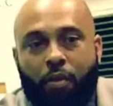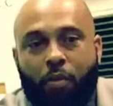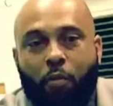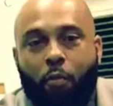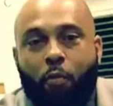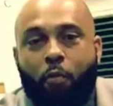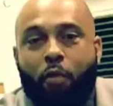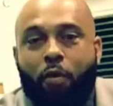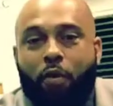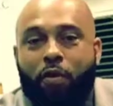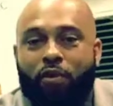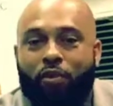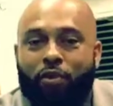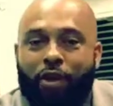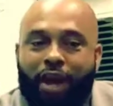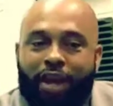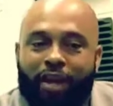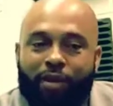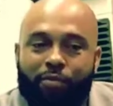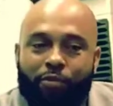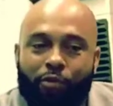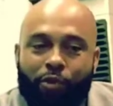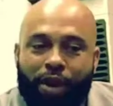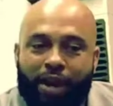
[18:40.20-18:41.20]
we try
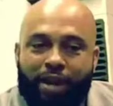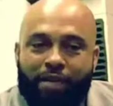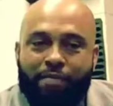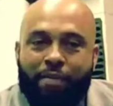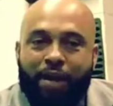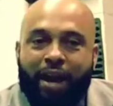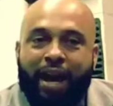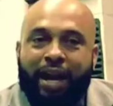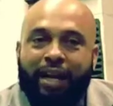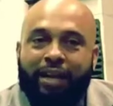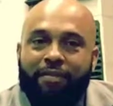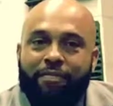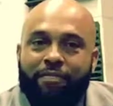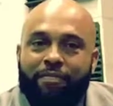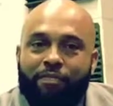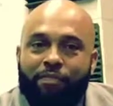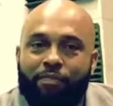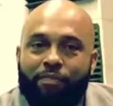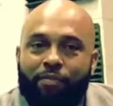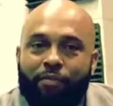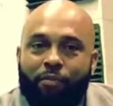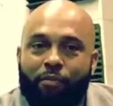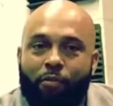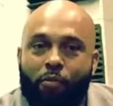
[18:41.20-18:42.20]
to bring back
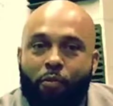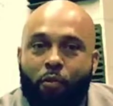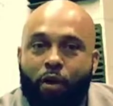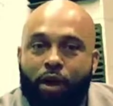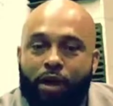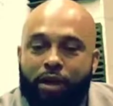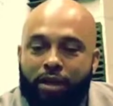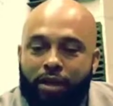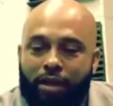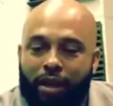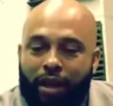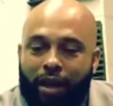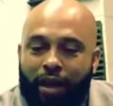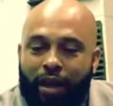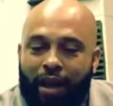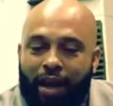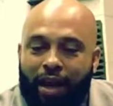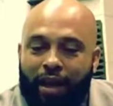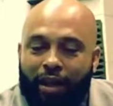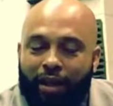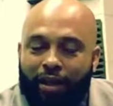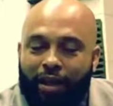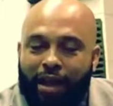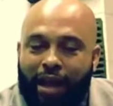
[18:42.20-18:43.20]
what
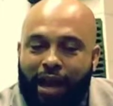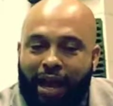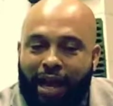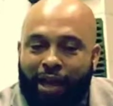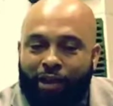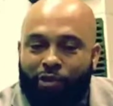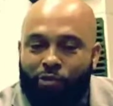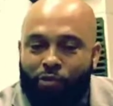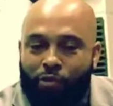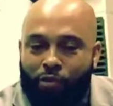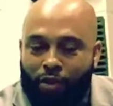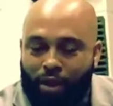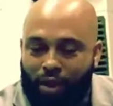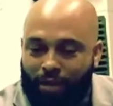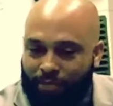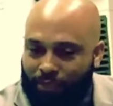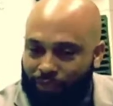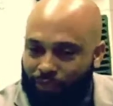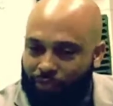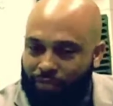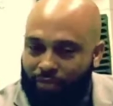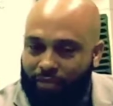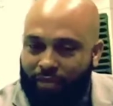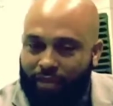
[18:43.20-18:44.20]
I grew up.
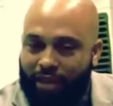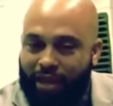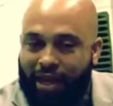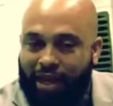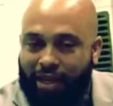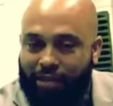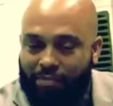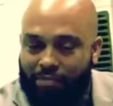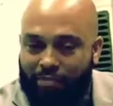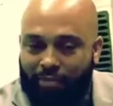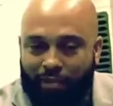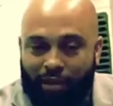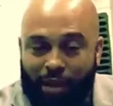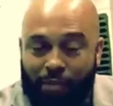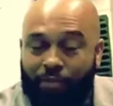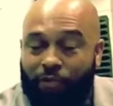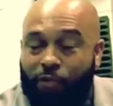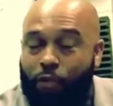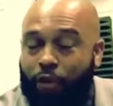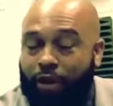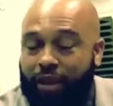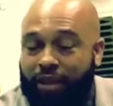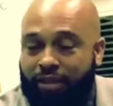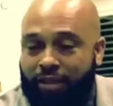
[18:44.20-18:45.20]
I'm
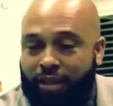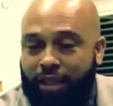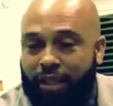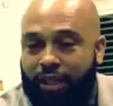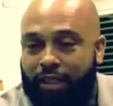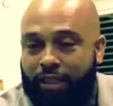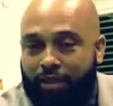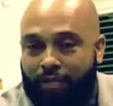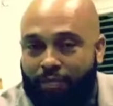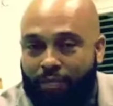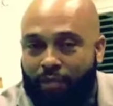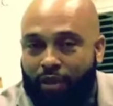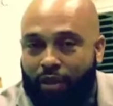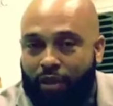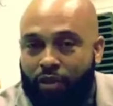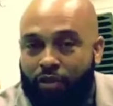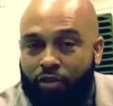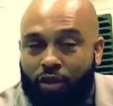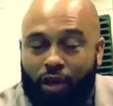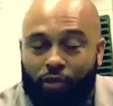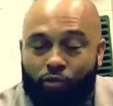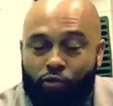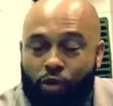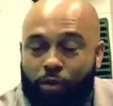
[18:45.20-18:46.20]
46,
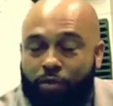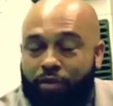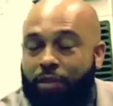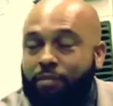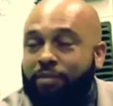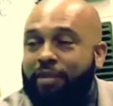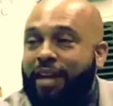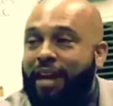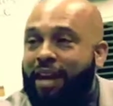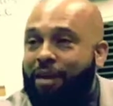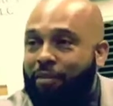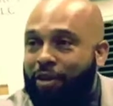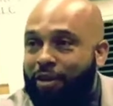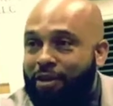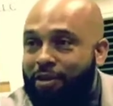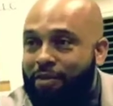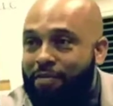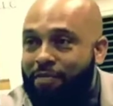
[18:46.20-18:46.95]
so I grew up some time ago.